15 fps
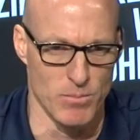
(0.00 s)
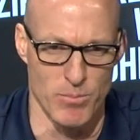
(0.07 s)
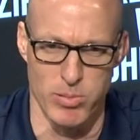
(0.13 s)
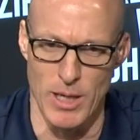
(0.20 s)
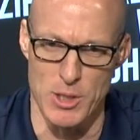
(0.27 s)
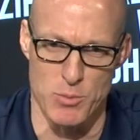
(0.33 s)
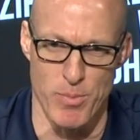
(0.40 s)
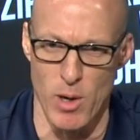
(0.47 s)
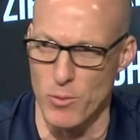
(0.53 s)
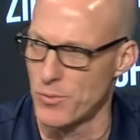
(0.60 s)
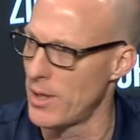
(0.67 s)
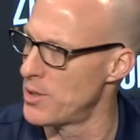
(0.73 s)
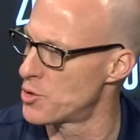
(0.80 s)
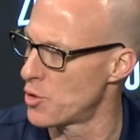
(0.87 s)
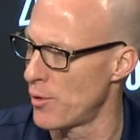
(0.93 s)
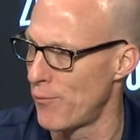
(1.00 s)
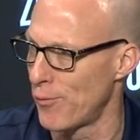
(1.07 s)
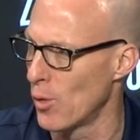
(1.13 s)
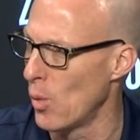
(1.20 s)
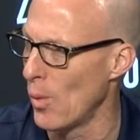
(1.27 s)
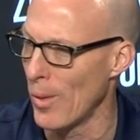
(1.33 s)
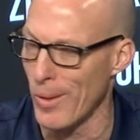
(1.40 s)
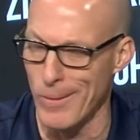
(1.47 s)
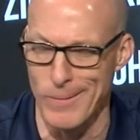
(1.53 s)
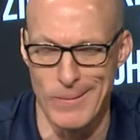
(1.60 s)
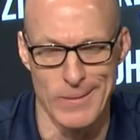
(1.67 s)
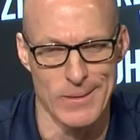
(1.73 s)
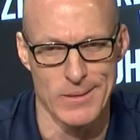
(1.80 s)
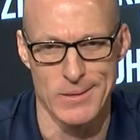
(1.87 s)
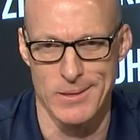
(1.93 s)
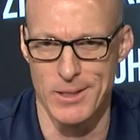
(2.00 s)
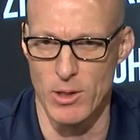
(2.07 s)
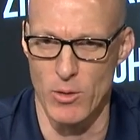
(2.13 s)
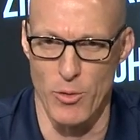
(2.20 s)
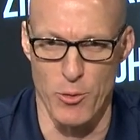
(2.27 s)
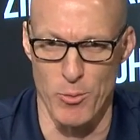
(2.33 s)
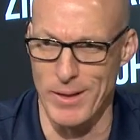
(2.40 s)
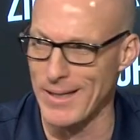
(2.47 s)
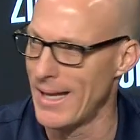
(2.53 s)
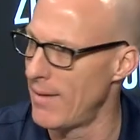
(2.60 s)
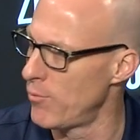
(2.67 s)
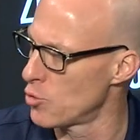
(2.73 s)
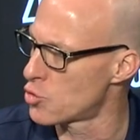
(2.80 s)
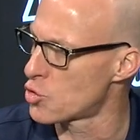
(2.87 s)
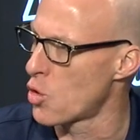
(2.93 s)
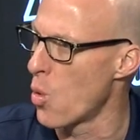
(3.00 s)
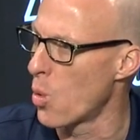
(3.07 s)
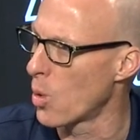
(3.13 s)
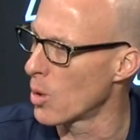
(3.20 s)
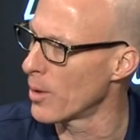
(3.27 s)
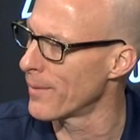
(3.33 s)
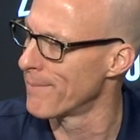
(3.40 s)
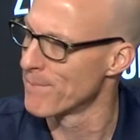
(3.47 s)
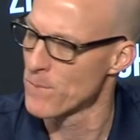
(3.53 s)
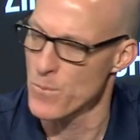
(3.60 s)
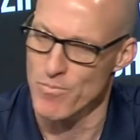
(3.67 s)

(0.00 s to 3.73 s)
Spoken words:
Plays both ends of the floor, you know, 3-level scorer.